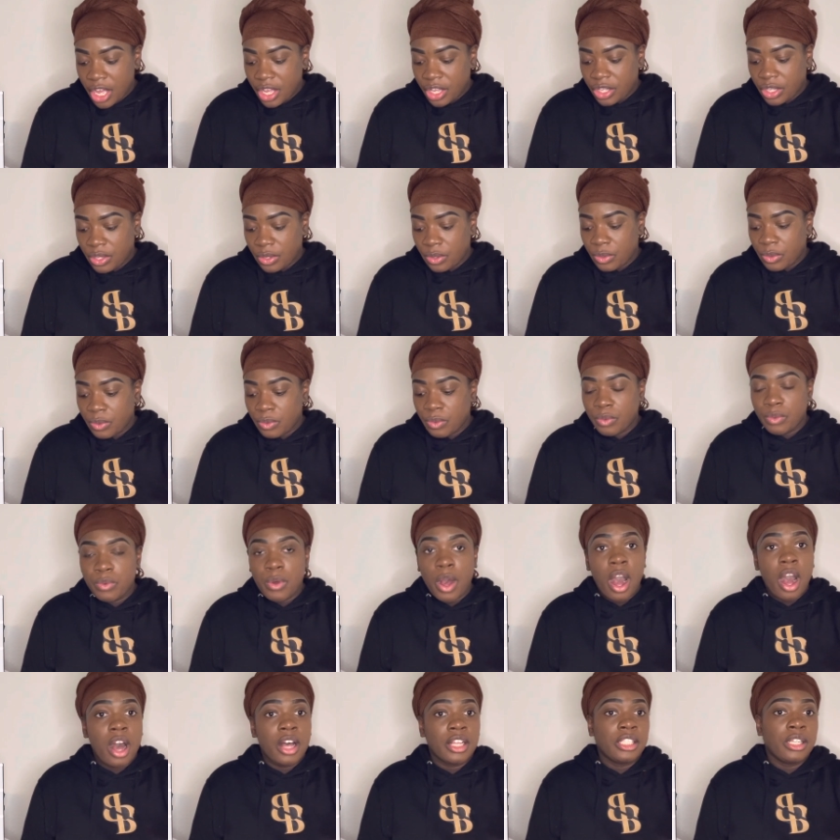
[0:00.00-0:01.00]
You
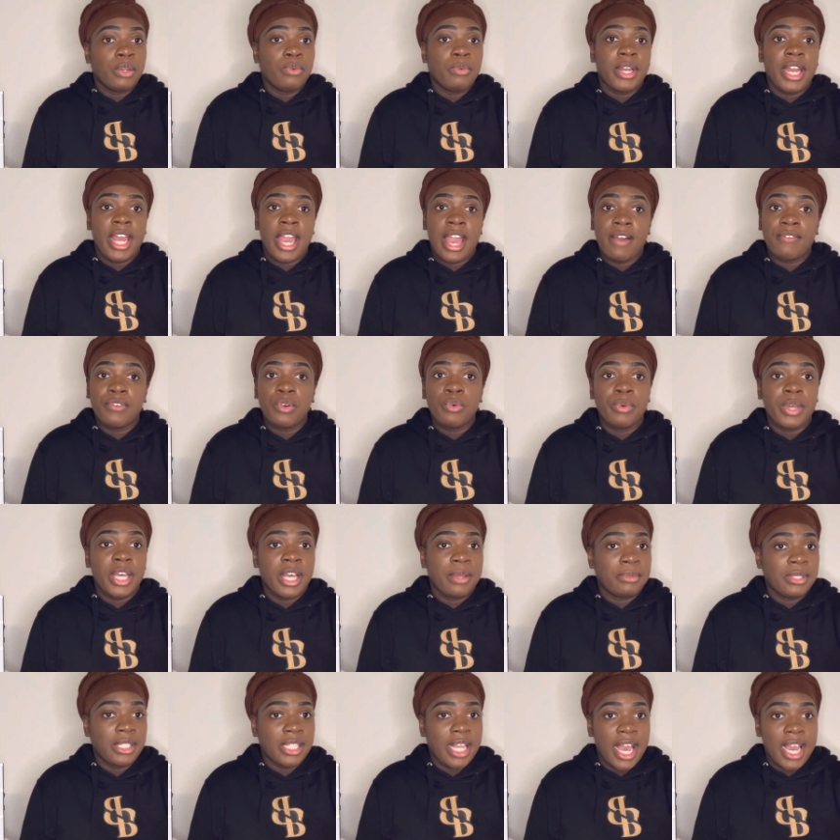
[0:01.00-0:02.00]
also want to have a
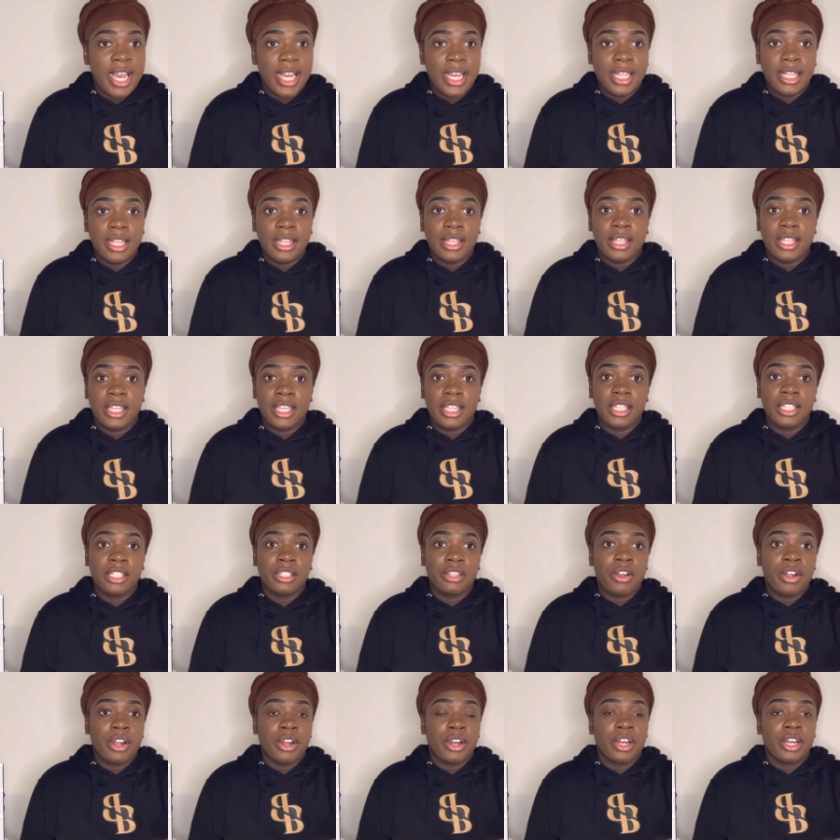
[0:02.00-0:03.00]
website. These
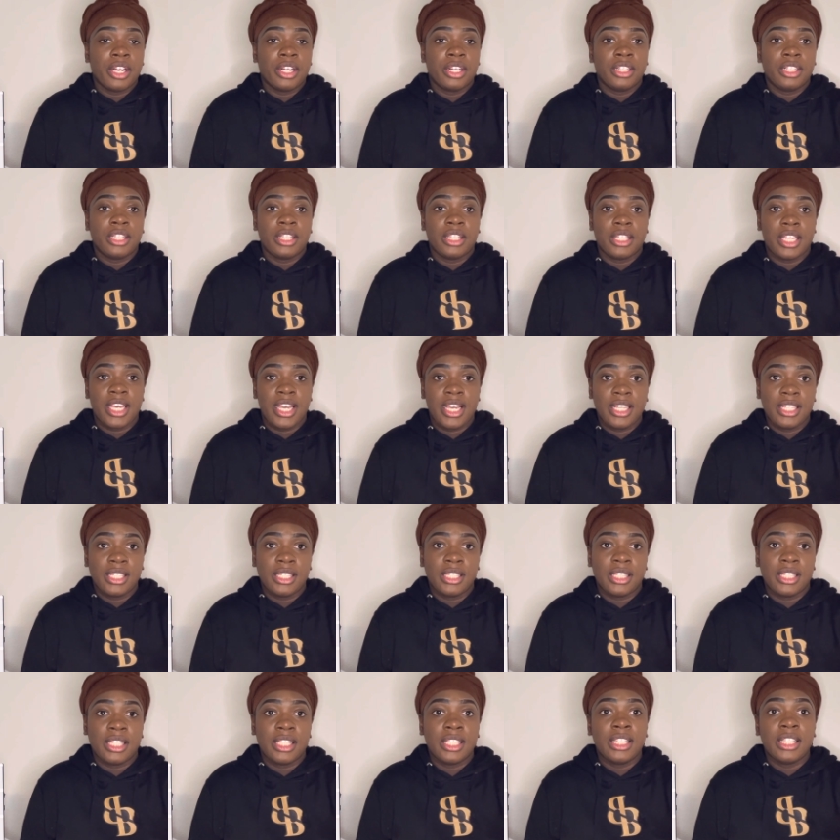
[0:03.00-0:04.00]
are things,
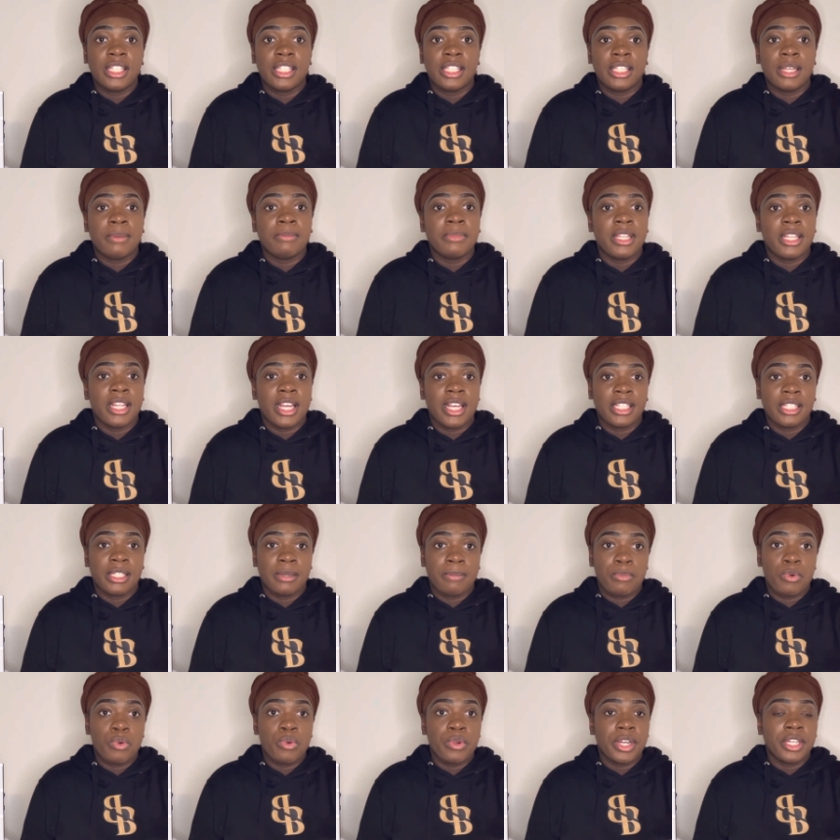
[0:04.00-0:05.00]
this is something that's
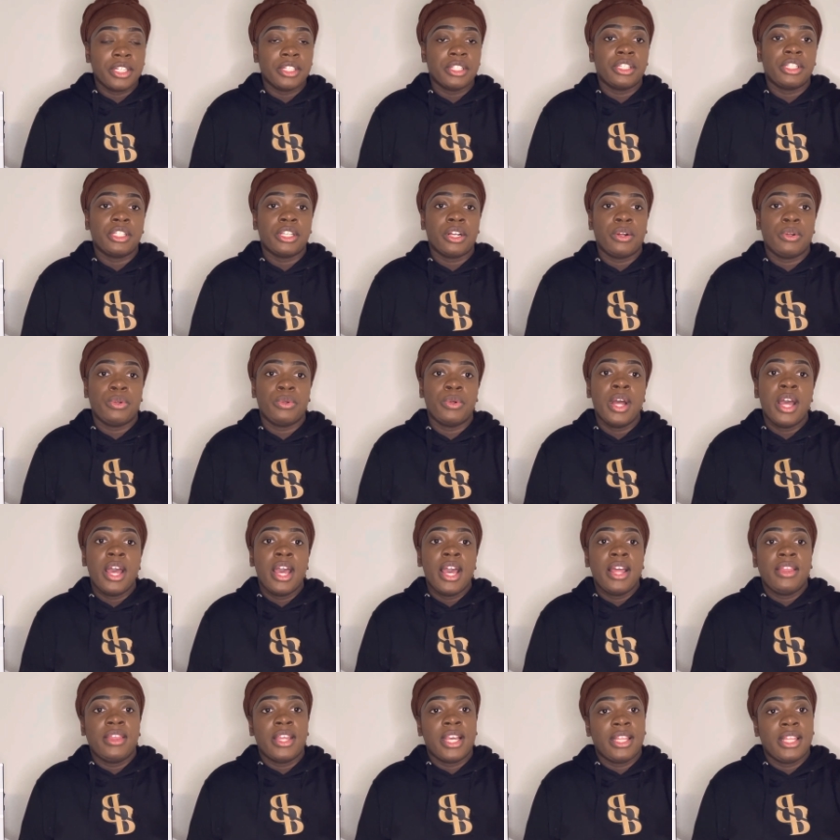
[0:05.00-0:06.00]
important so
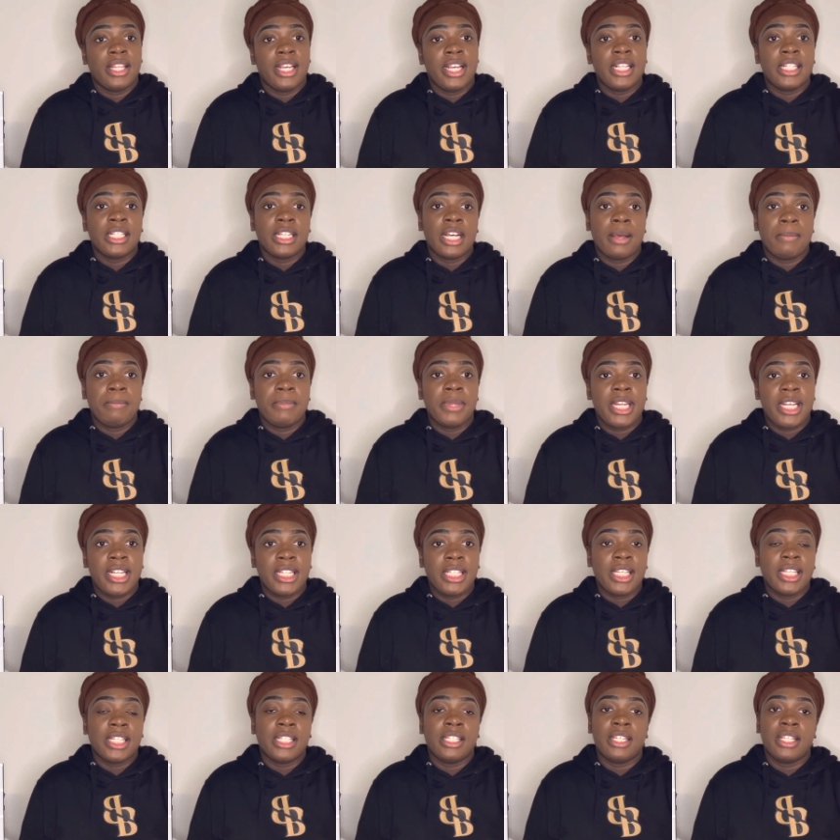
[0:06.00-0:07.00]
that these companies
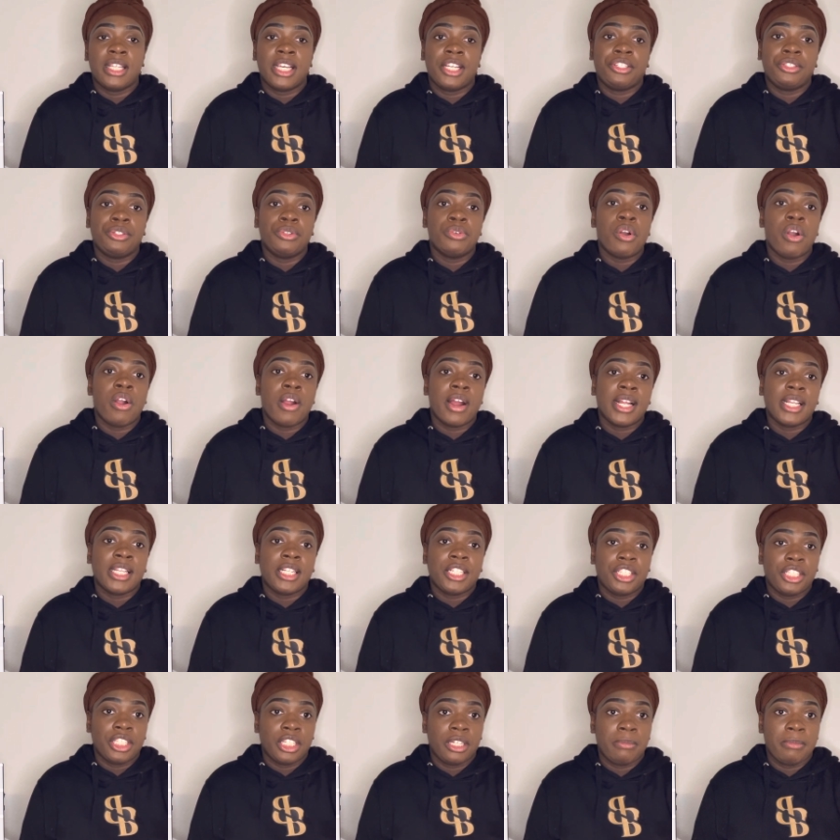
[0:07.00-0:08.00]
can see that you are a
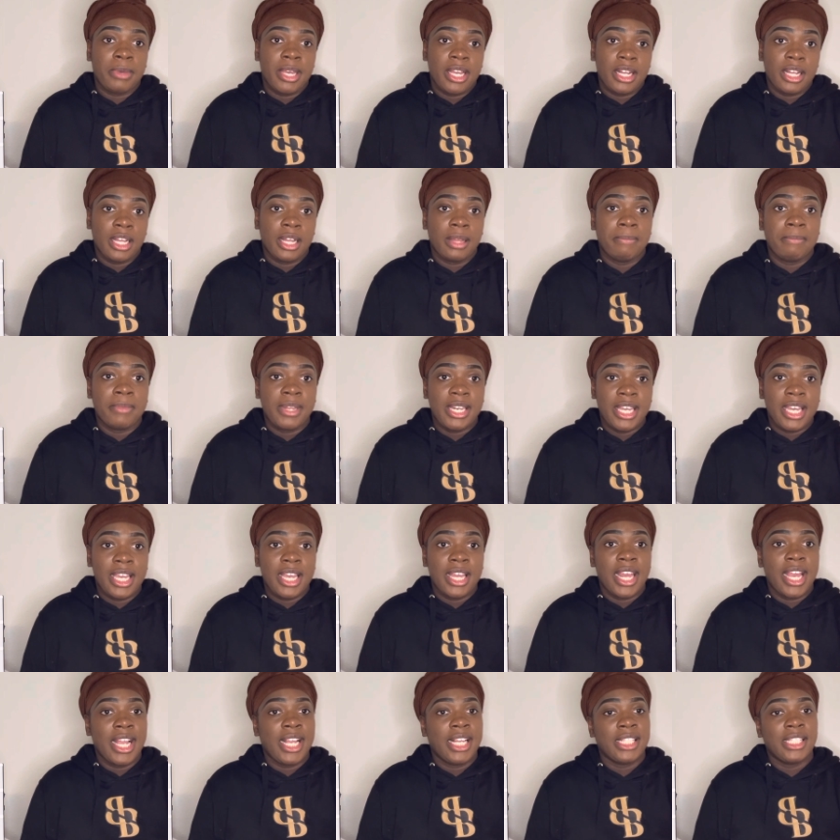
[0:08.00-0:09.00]
legitimate company
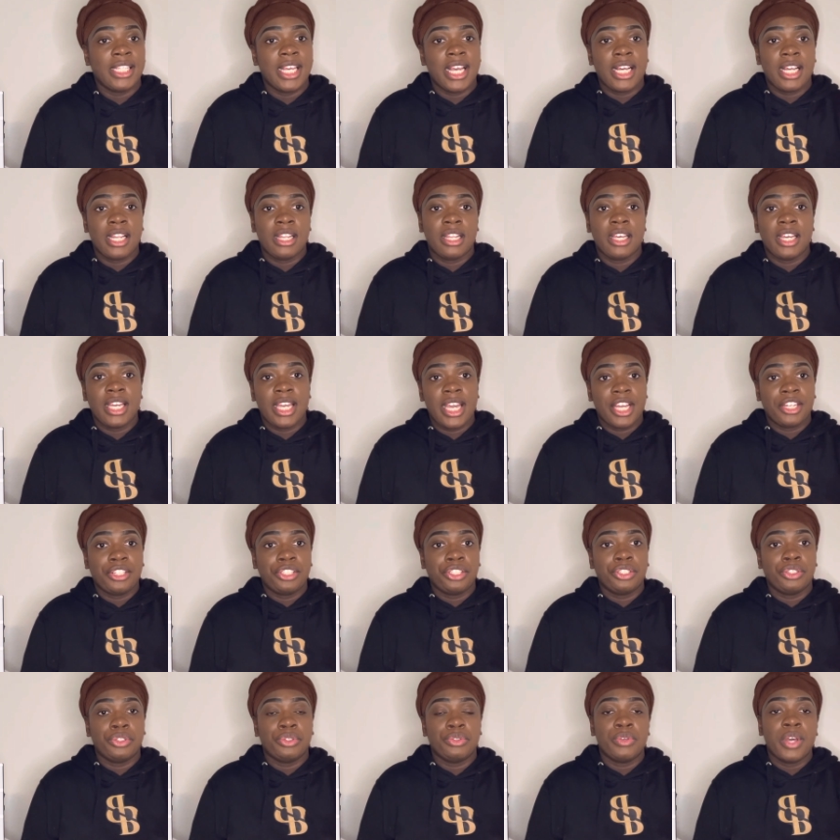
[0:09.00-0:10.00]
and they can take a look at
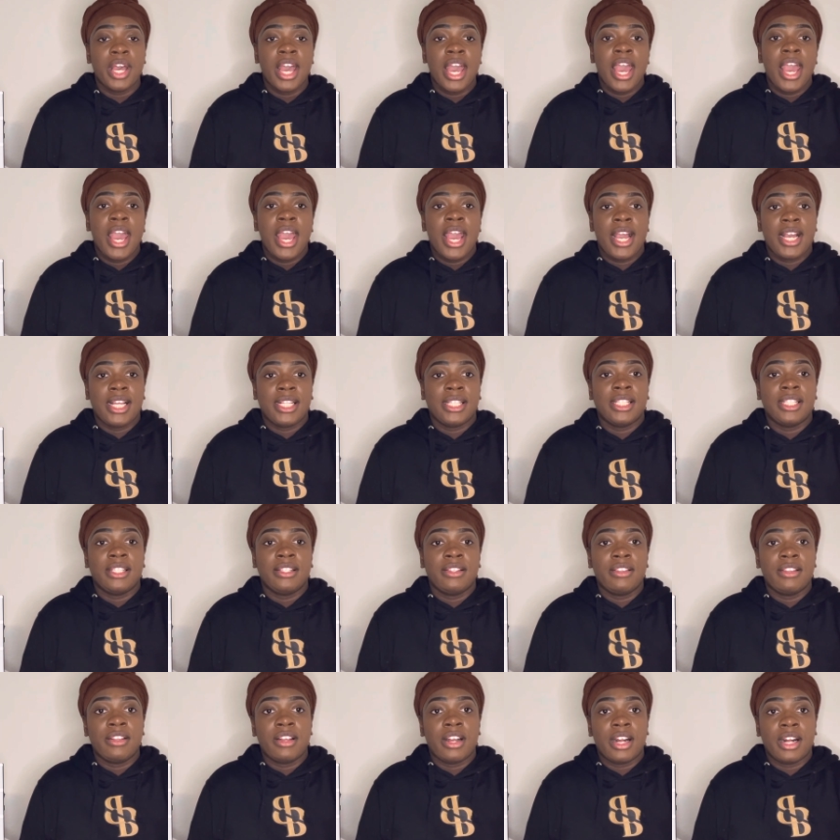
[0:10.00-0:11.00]
you and
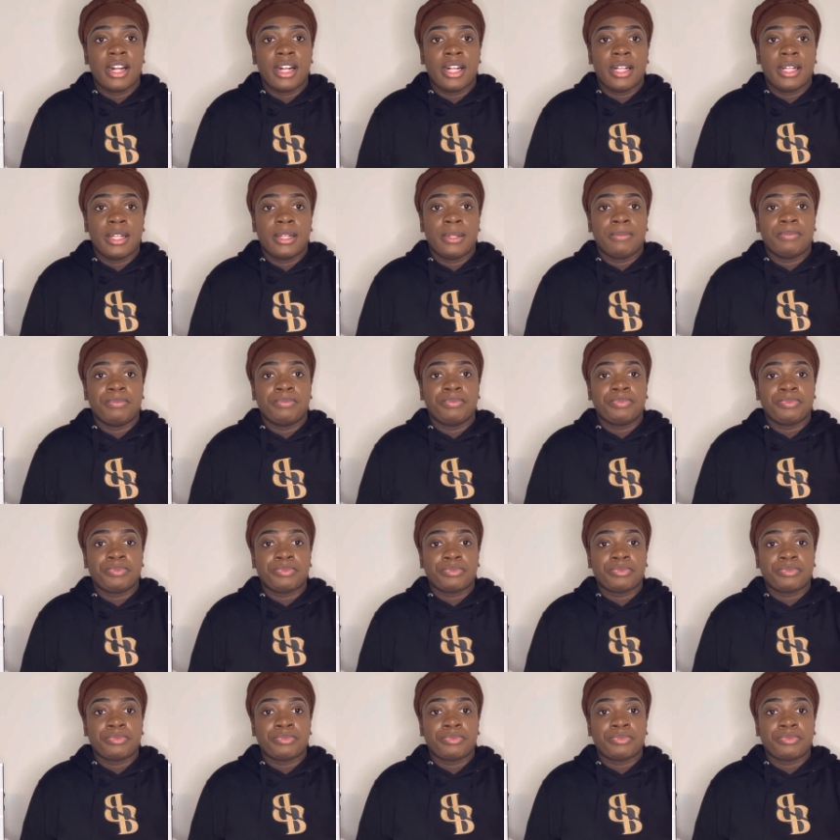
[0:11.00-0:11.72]
um,